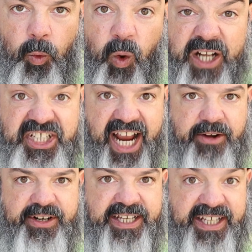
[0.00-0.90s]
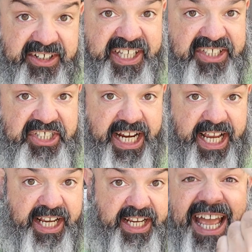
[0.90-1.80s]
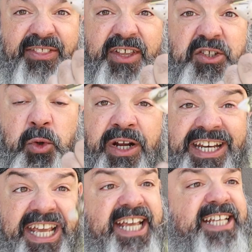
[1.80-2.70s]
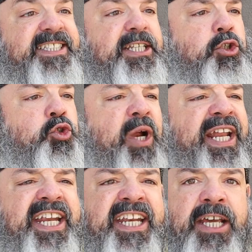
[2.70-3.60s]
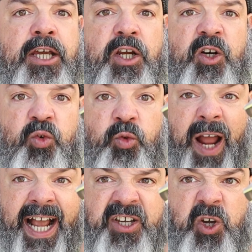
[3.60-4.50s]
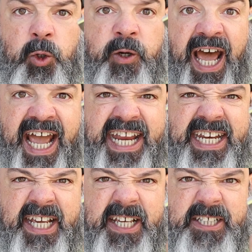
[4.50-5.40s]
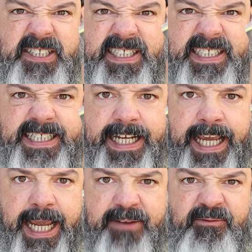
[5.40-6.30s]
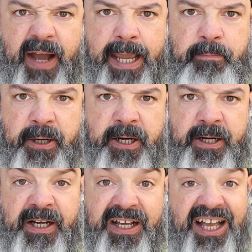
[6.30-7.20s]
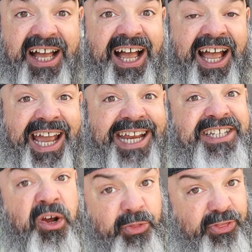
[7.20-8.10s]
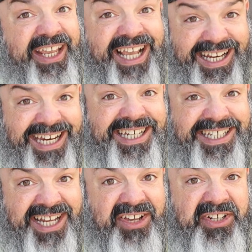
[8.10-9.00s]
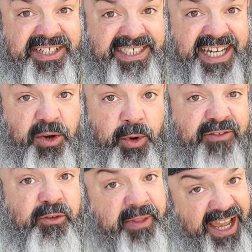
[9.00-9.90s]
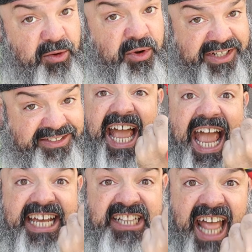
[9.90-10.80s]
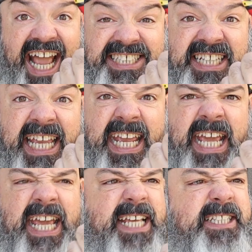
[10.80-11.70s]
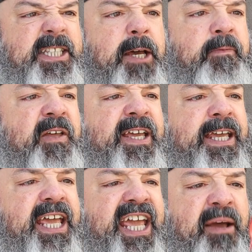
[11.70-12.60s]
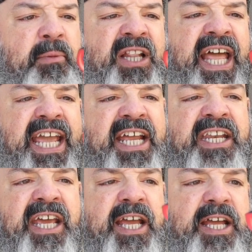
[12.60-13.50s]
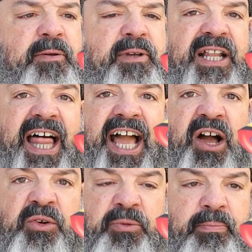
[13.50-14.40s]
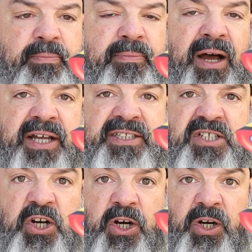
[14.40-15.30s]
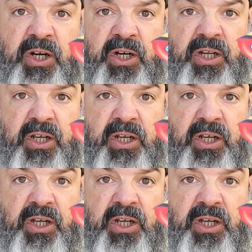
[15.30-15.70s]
Watch out, he'll get you. And this one is the dreaded raccoon-eyed stinging viper. I don't think I need to tell you to stay away from that one. And lastly is the Himalayan clown monster.